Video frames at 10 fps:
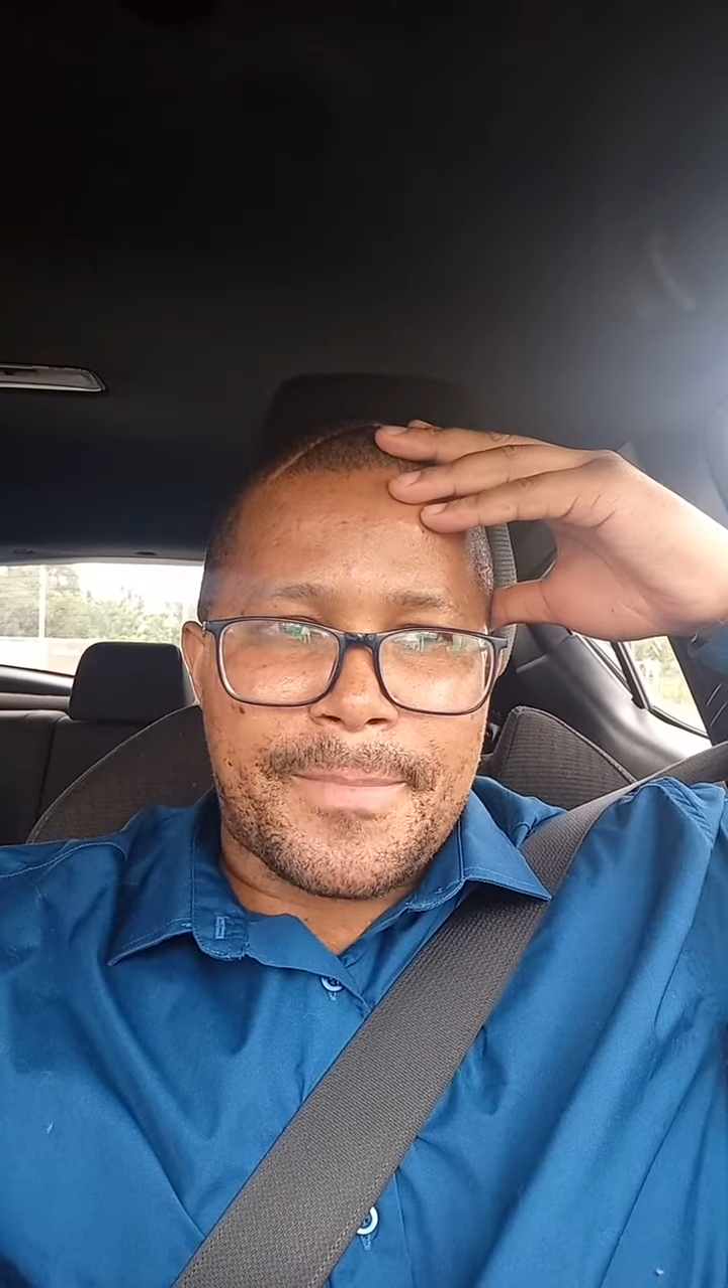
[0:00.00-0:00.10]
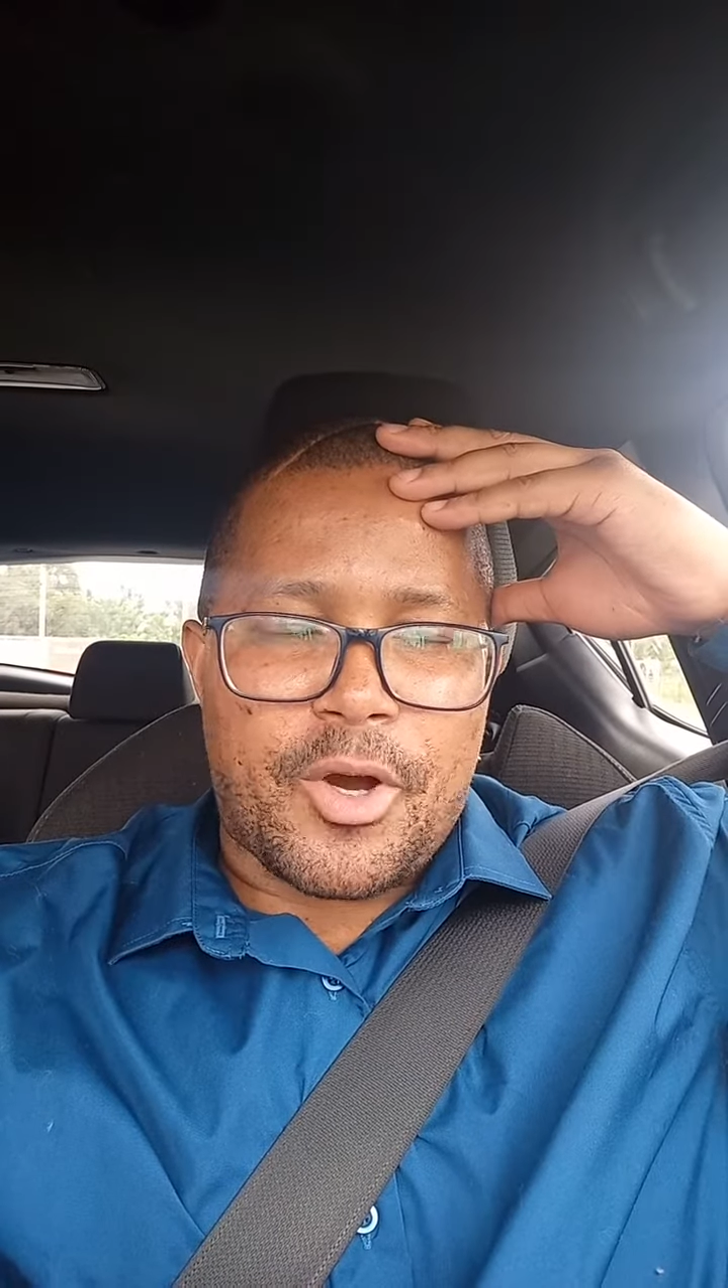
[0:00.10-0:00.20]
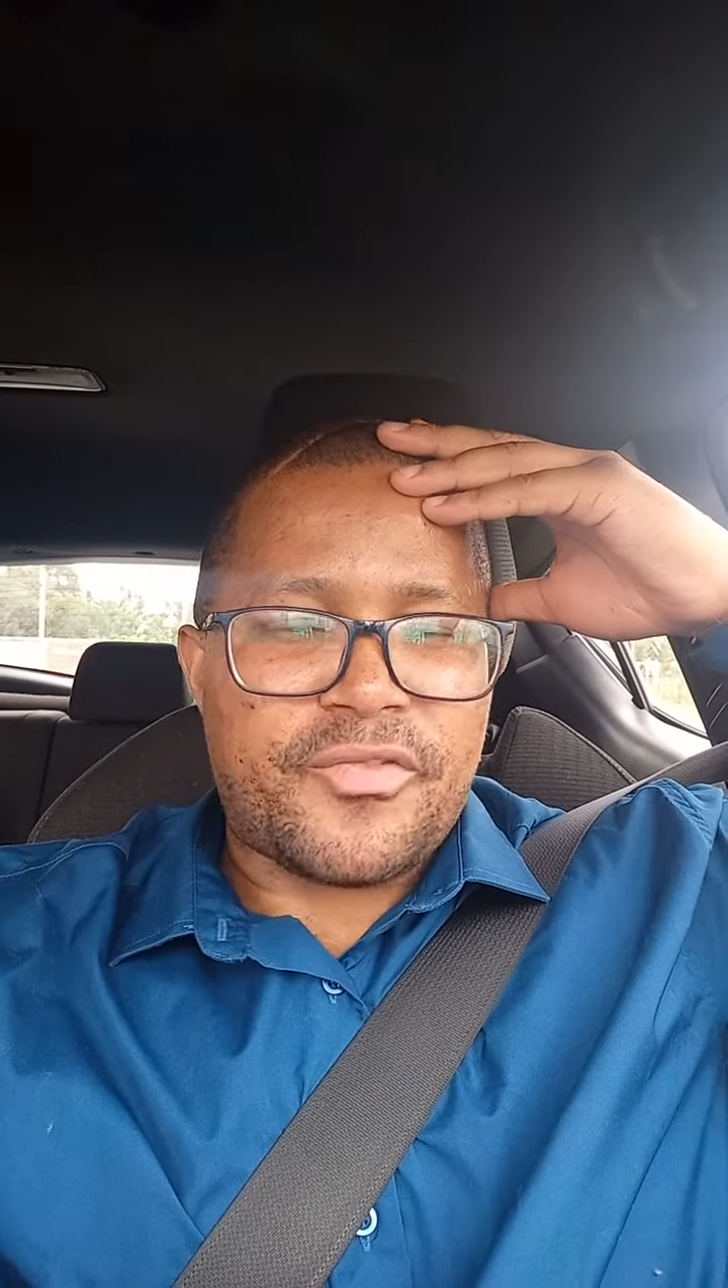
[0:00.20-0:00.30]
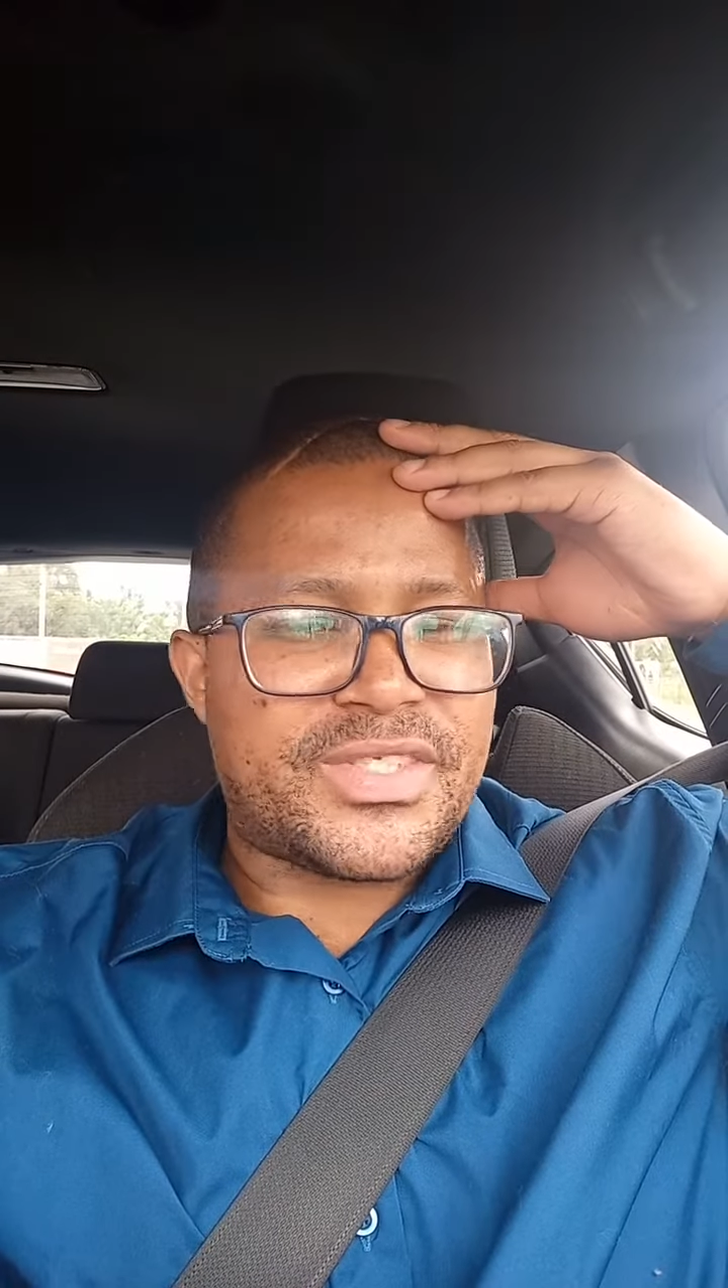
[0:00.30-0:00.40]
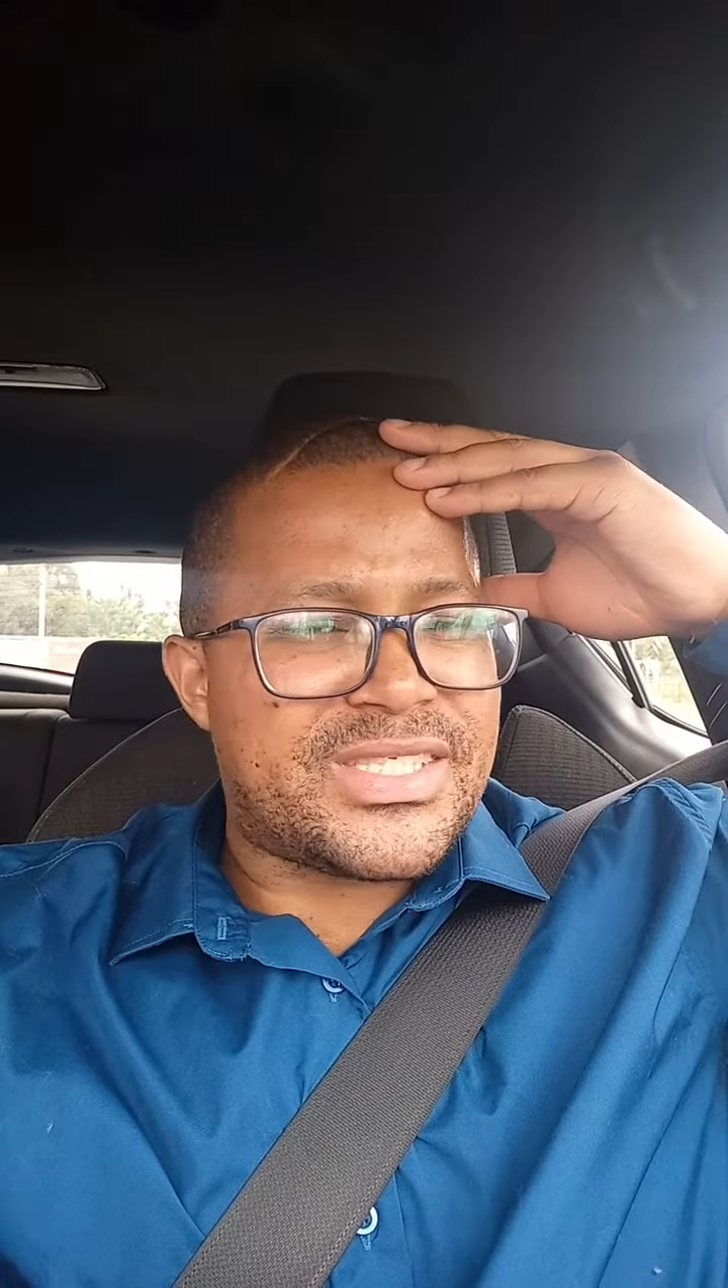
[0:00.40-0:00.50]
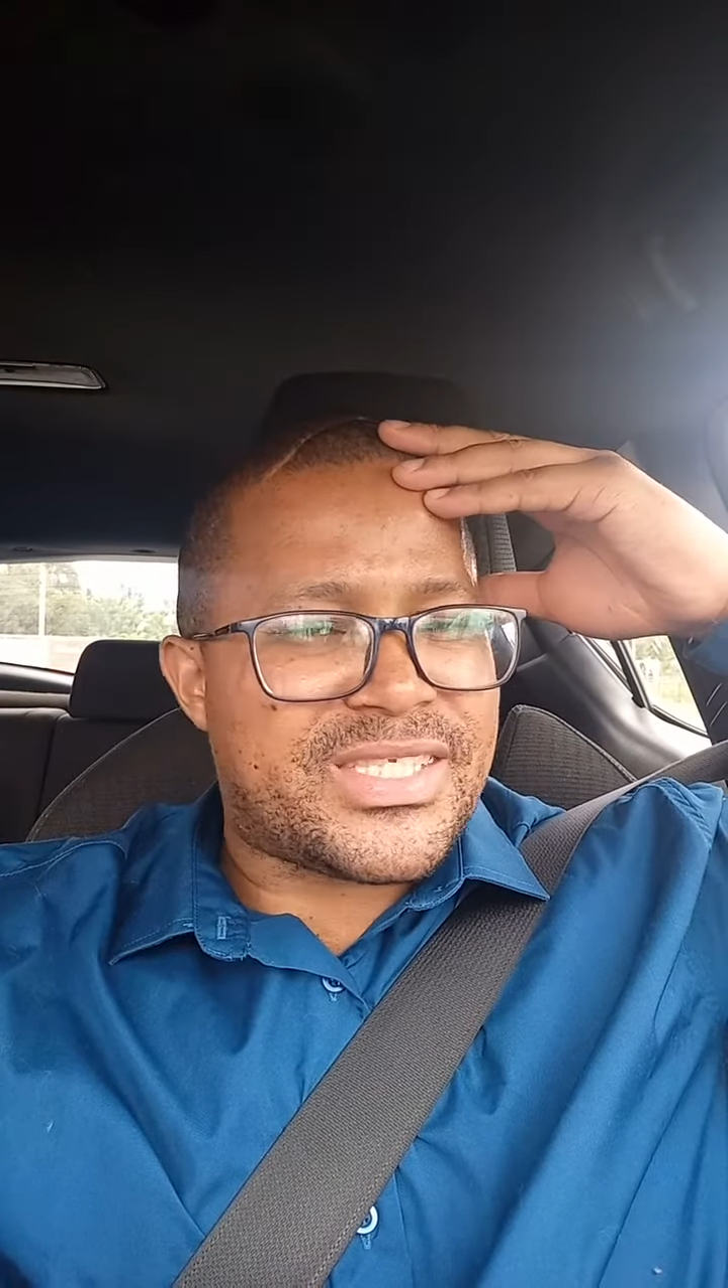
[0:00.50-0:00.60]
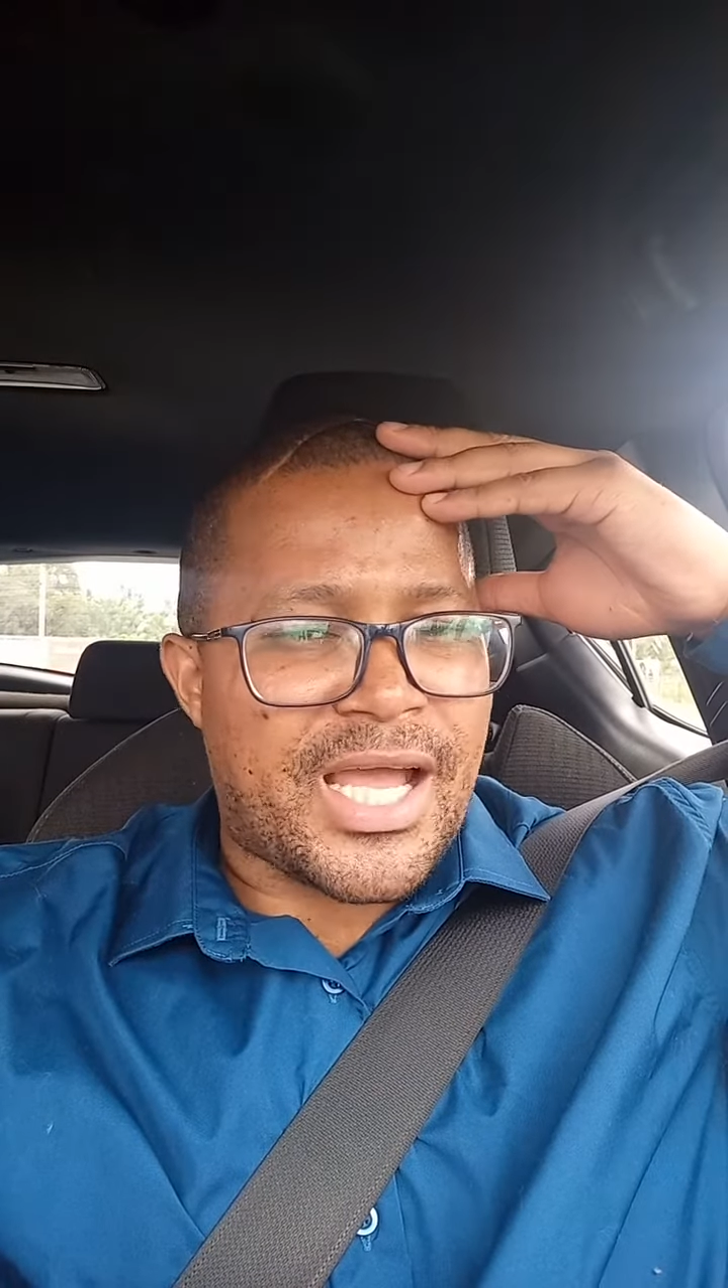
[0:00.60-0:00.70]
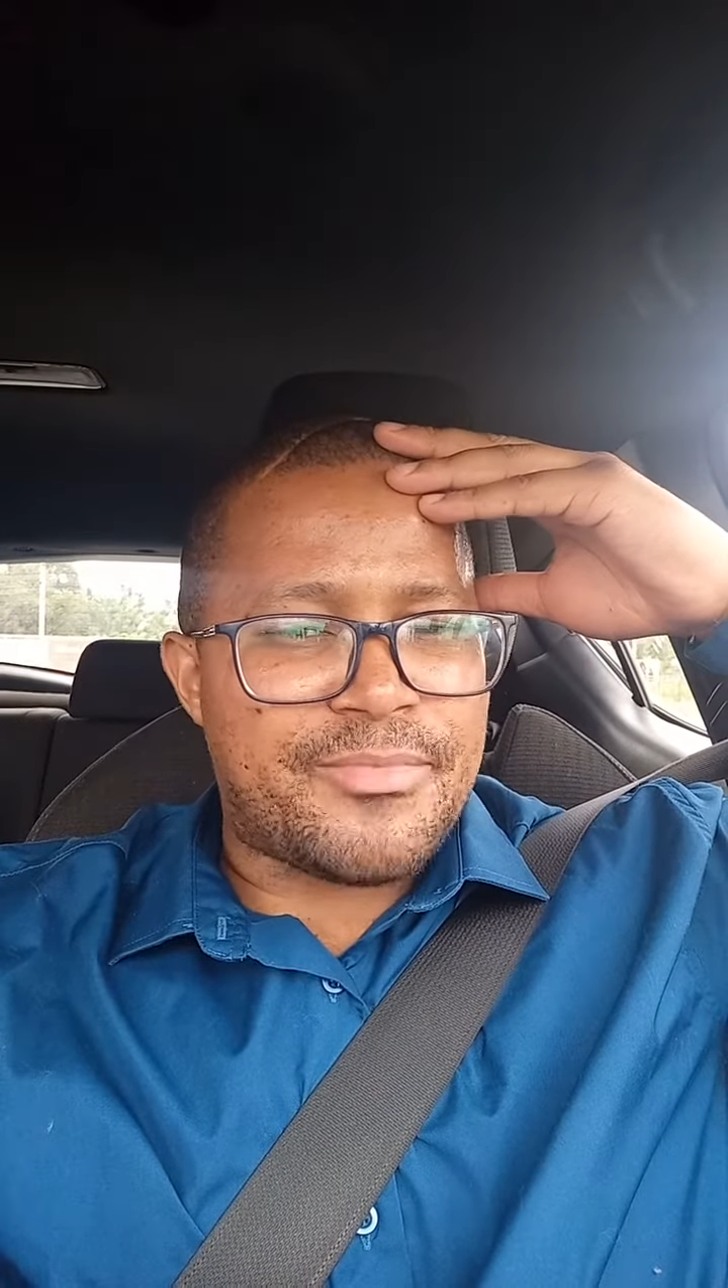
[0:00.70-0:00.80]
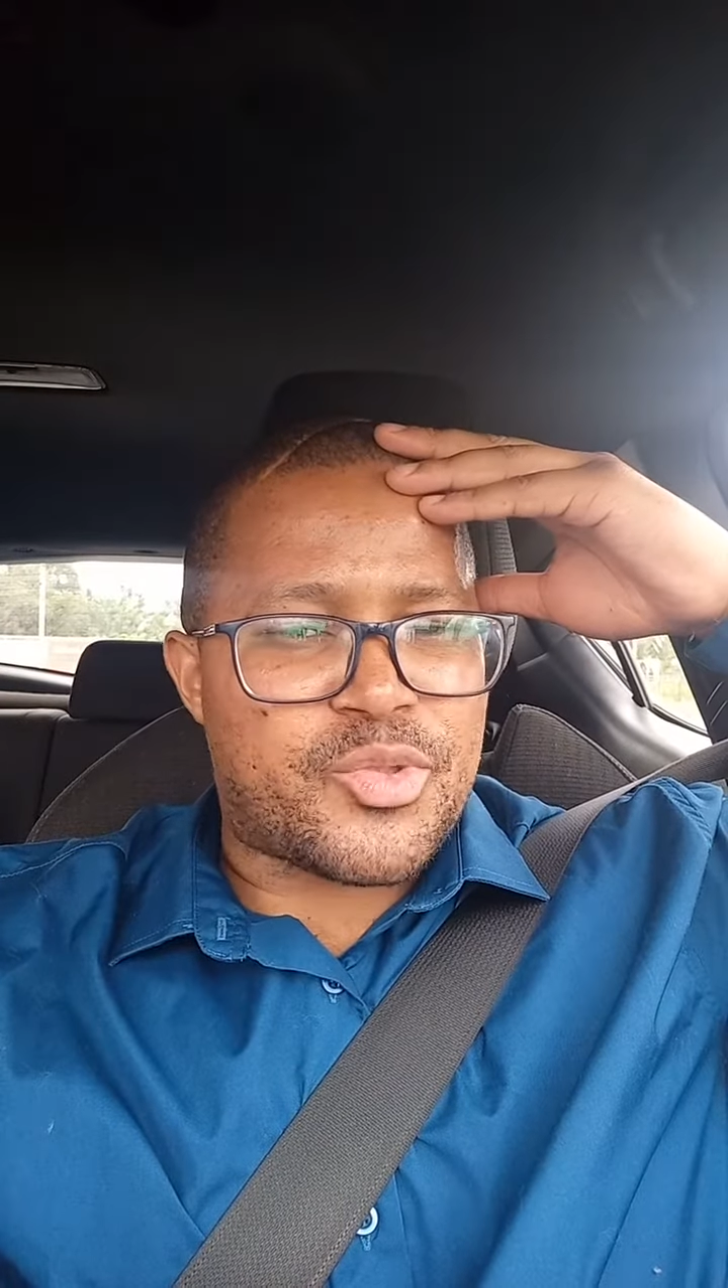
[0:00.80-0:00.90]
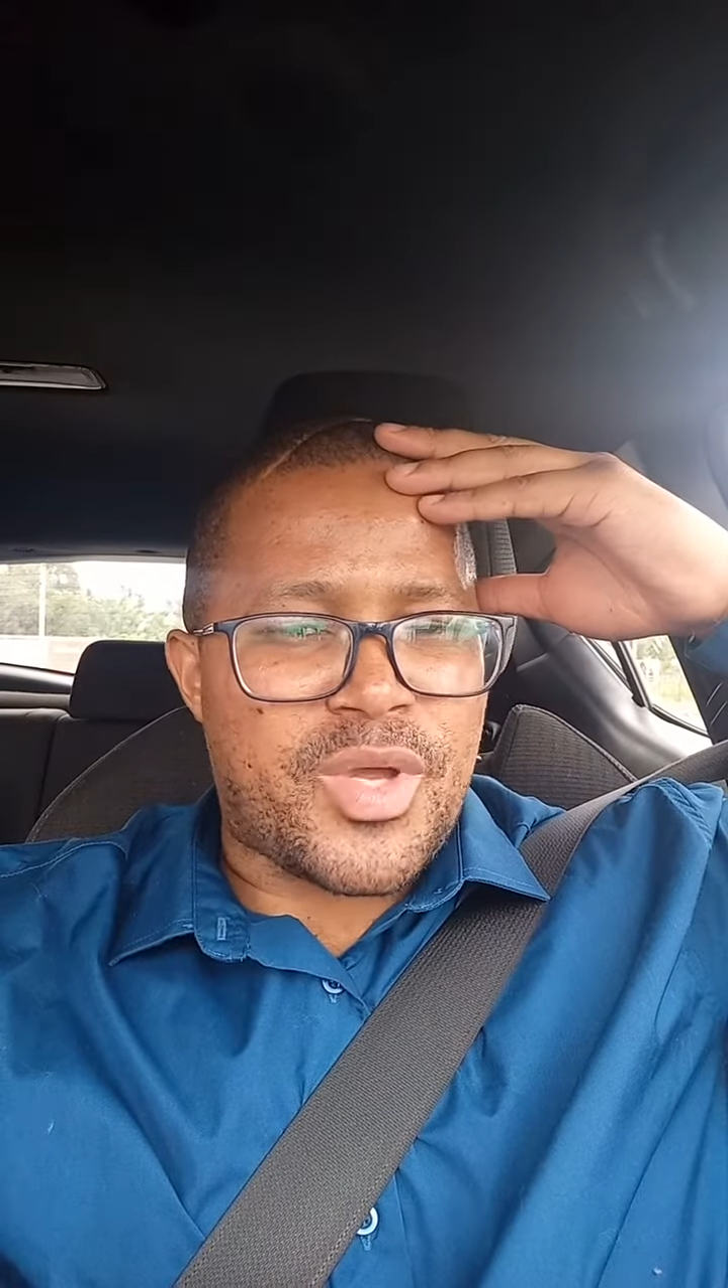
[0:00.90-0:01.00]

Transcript: oftentimes